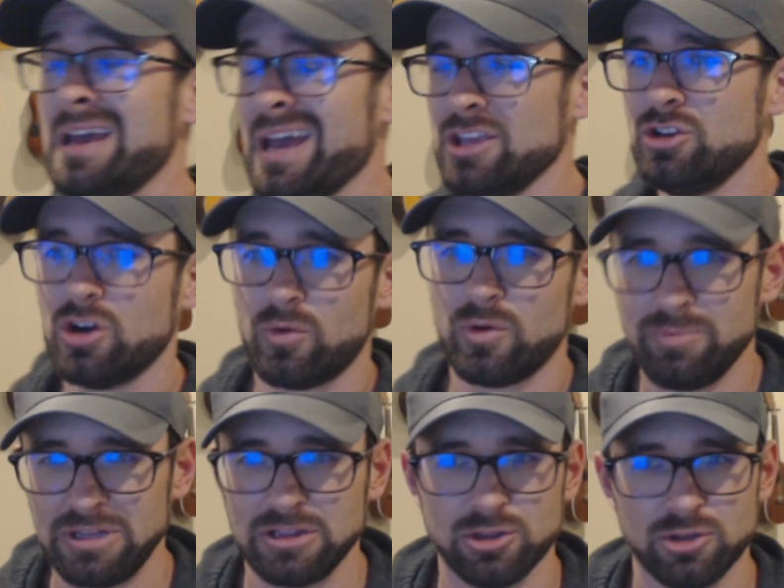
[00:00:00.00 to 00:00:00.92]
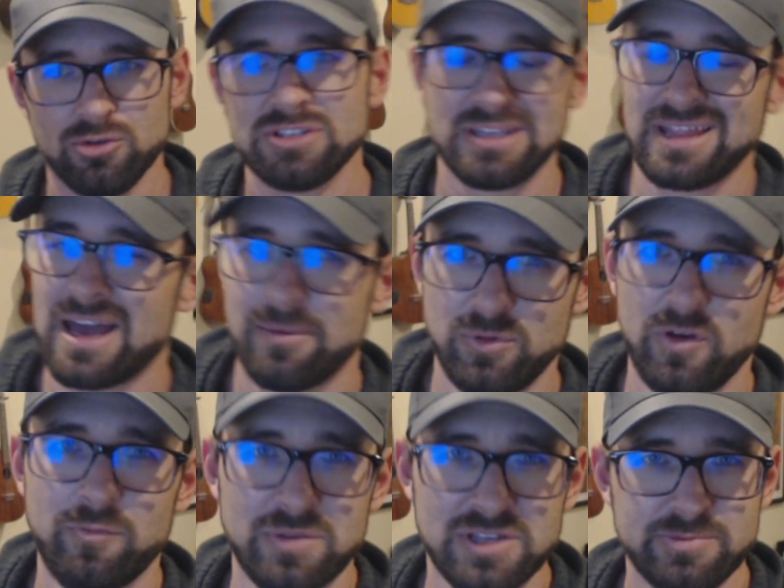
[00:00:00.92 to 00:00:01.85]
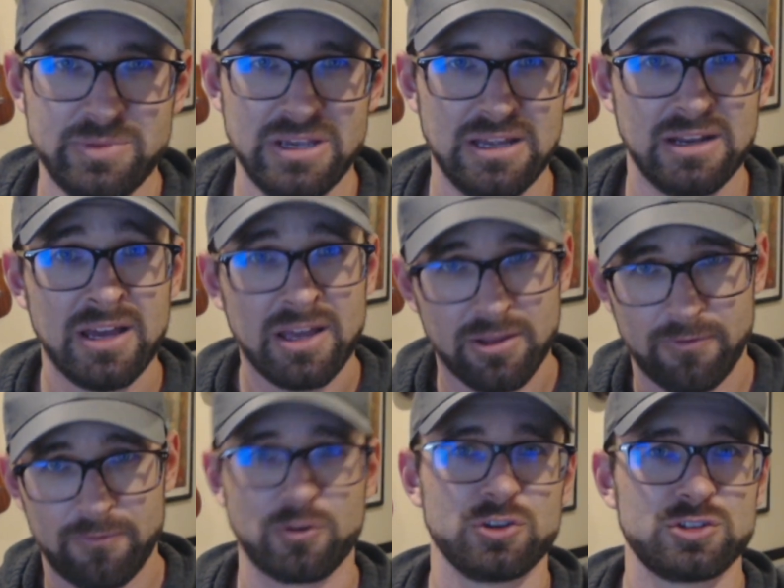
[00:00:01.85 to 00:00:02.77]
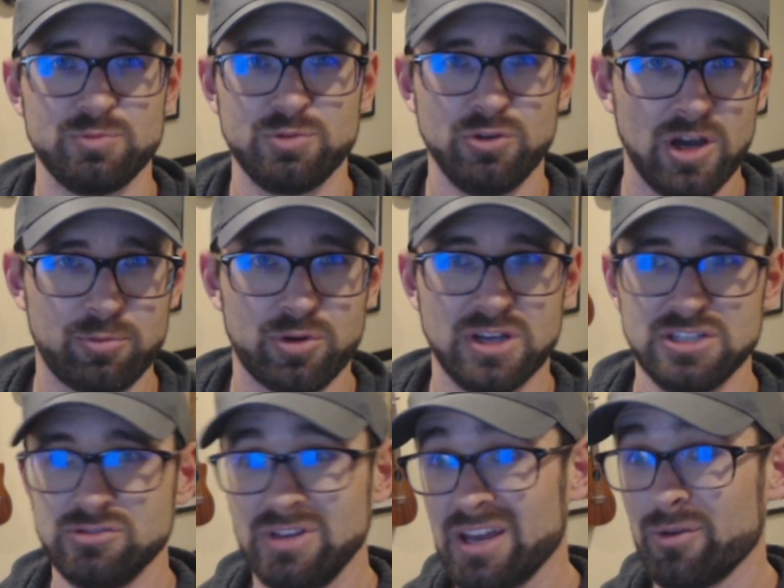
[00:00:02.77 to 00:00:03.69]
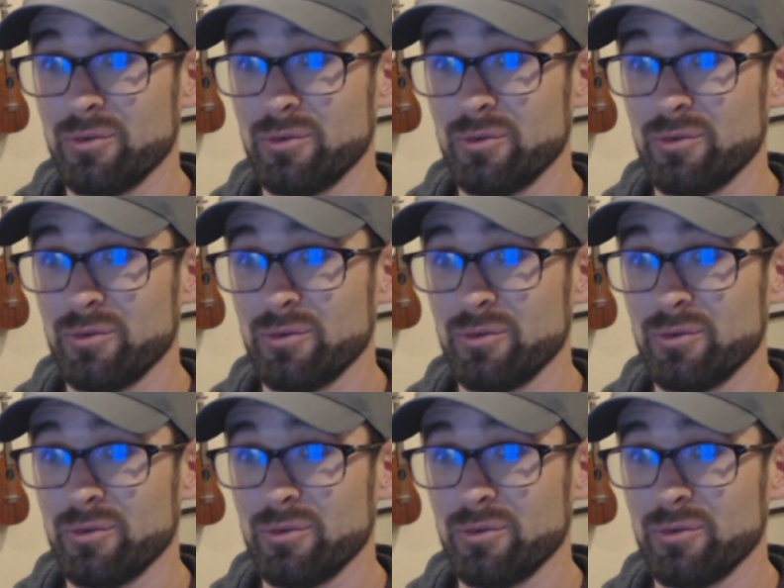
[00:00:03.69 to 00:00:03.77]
And you don't want to be losing that movement speed the first boot upgrade you get,